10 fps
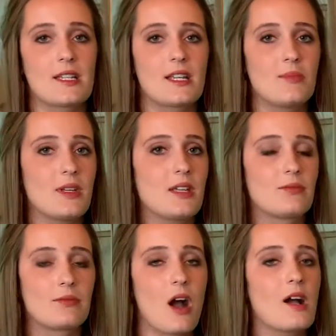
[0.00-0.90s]
They could be
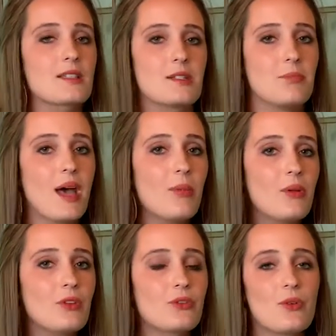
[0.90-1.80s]
rocks and
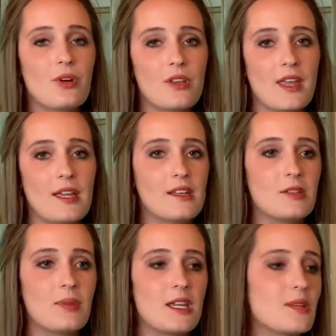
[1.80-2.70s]
pebbles, or they
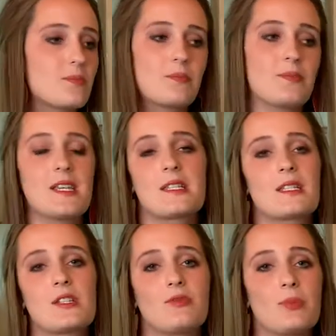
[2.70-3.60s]
could be
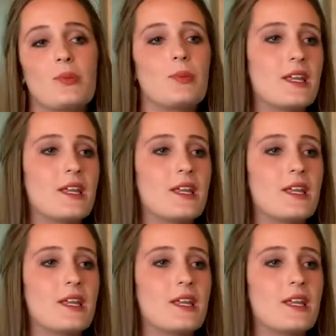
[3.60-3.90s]
pieces of poop.